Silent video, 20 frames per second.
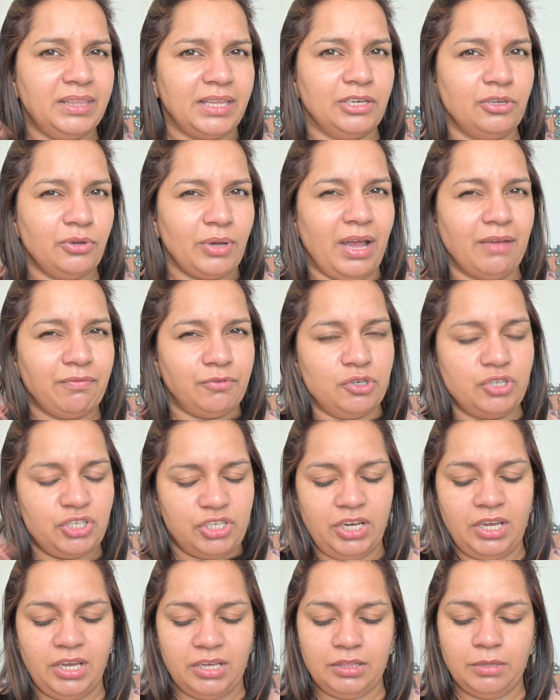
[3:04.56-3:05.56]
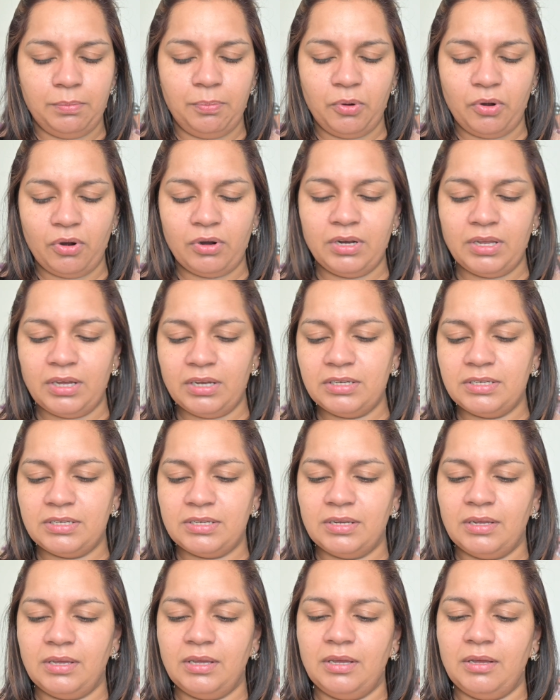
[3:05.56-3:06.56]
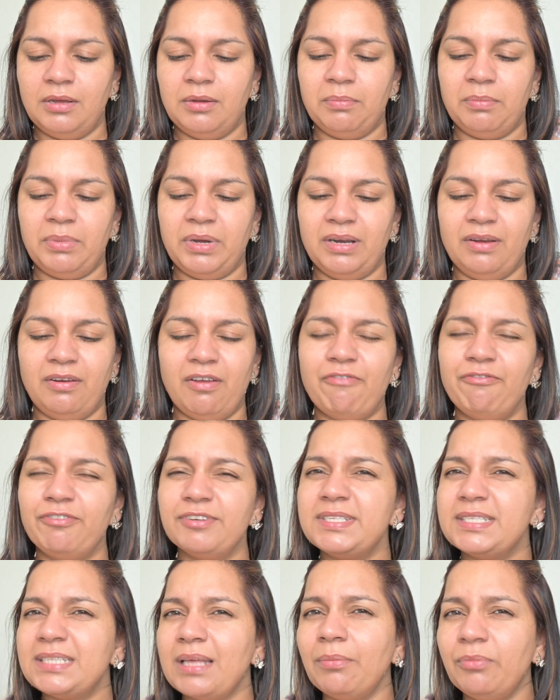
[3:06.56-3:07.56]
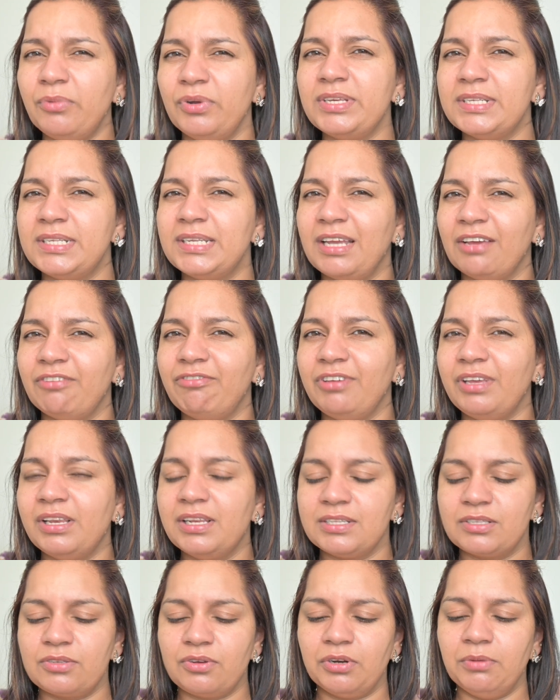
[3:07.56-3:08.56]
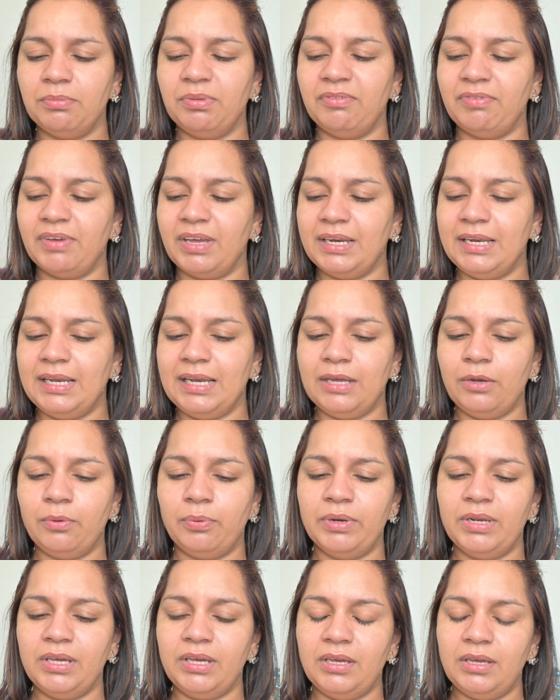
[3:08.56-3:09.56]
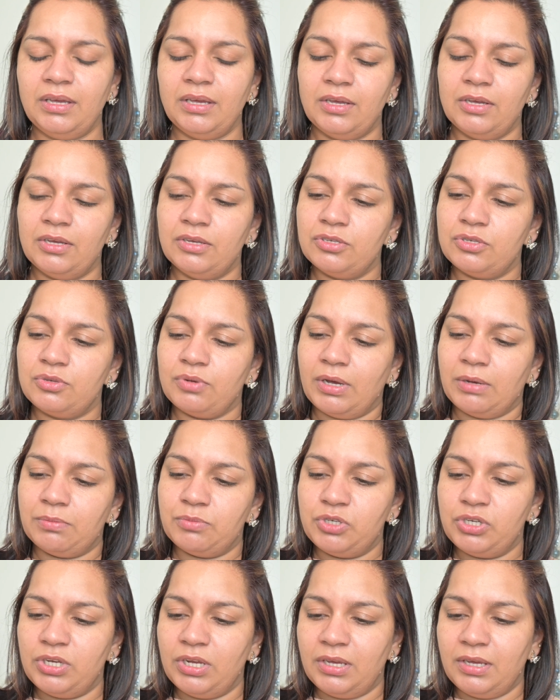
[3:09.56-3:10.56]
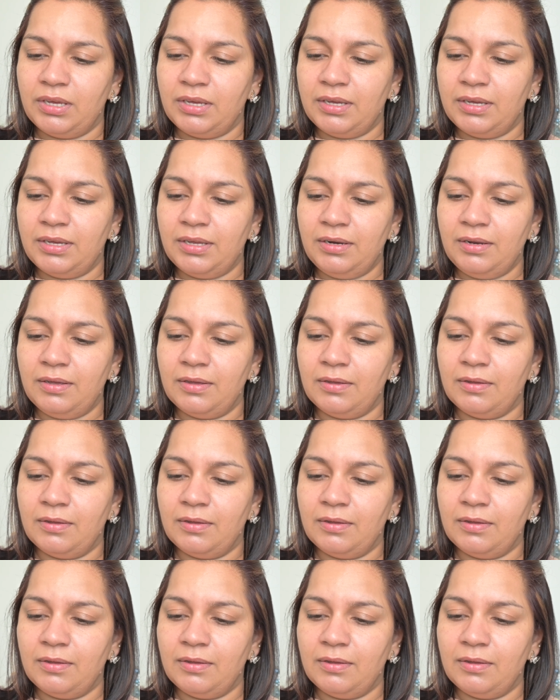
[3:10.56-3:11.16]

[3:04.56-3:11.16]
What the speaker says: that you have to shake the product, but for some reason I feel it's going to be very liquidy. So I'm shaking it.